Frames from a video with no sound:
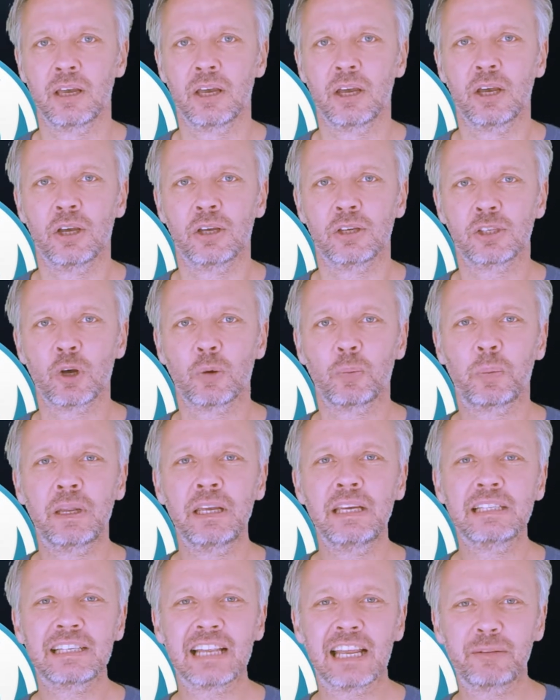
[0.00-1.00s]
So
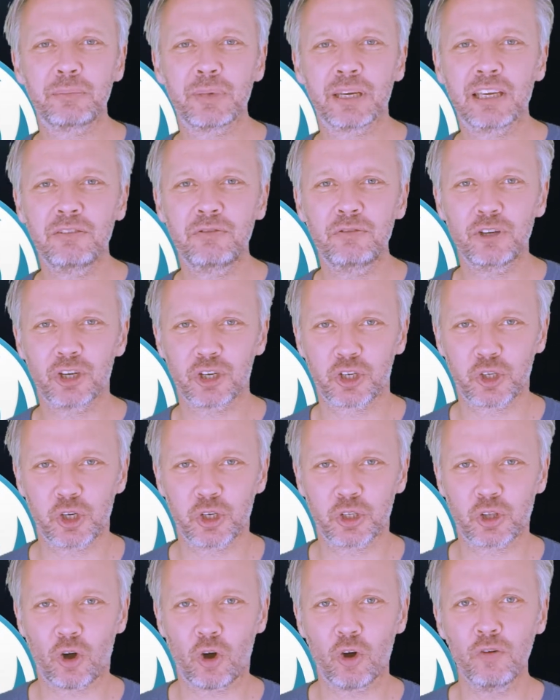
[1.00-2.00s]
please let me give you a short
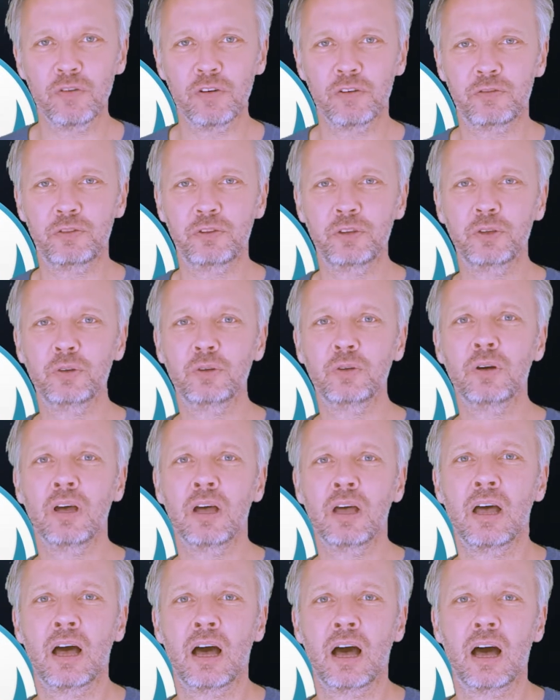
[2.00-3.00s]
overview
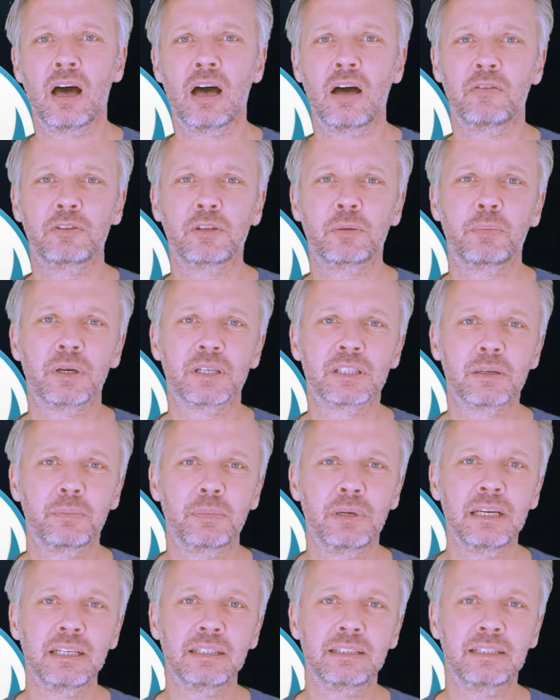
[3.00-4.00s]
of the
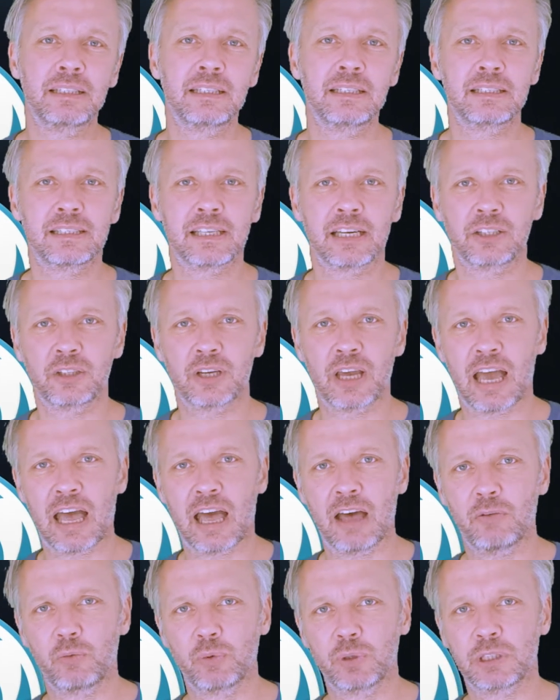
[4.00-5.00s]
possibilities that you
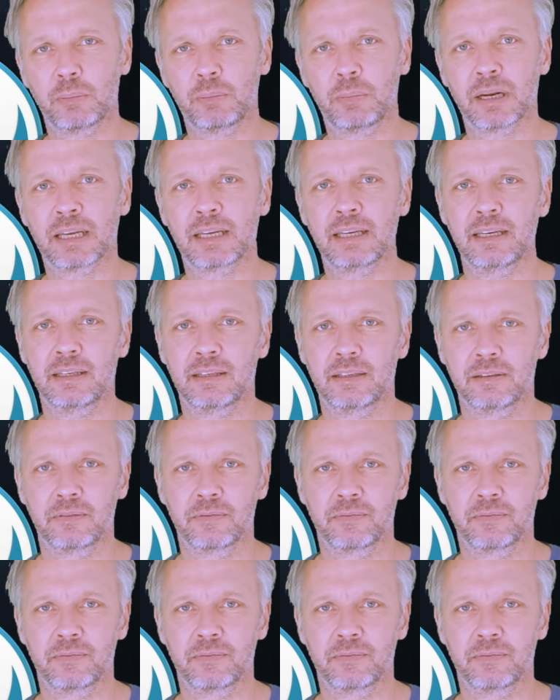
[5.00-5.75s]
have with the plugin.